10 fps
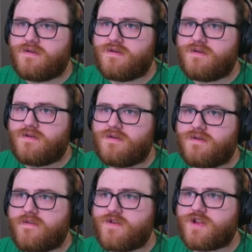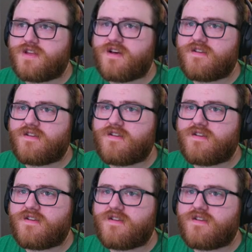do whatever she tells me to
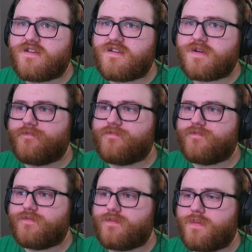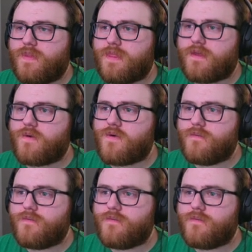do. Cool.